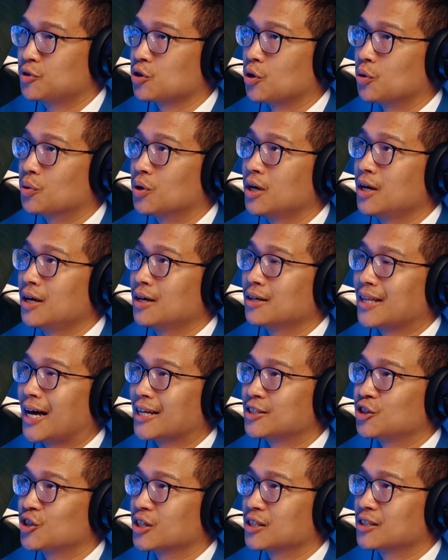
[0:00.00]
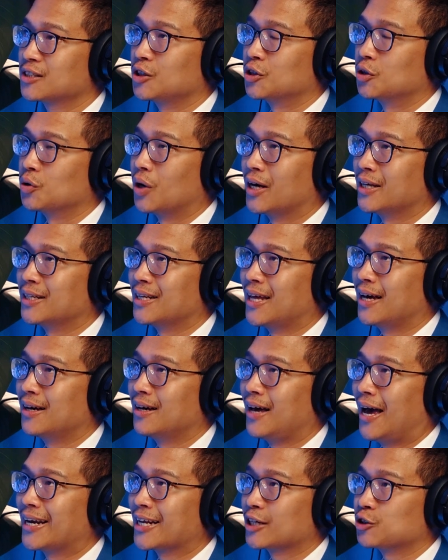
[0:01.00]
So that's just, an
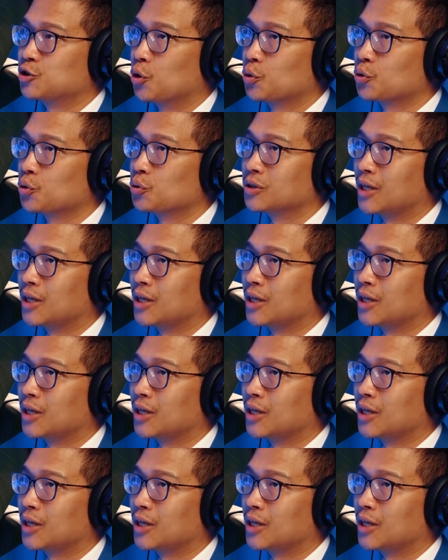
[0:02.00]
anecdotal